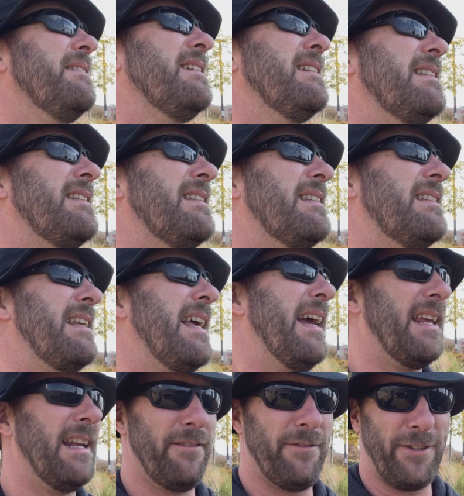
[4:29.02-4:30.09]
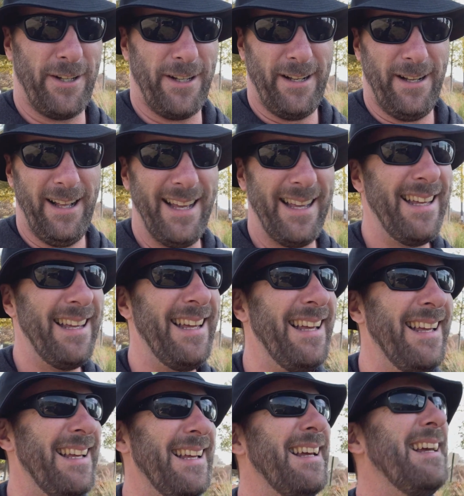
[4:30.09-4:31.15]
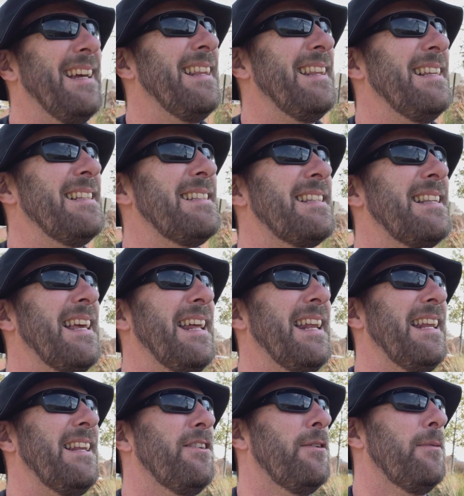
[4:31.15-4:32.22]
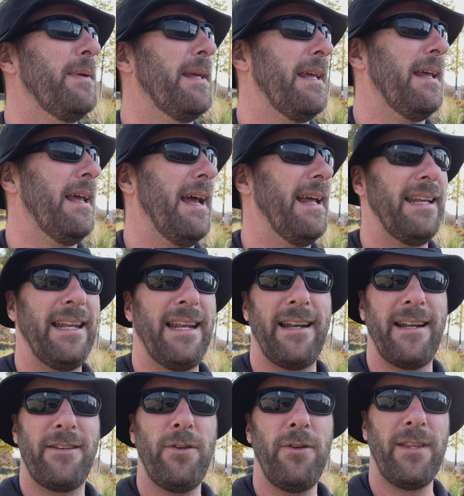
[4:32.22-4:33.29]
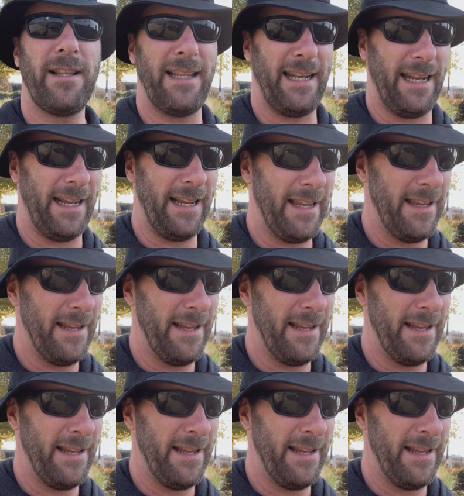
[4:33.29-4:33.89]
Second of all, this lady told me I needed a tooth cleaning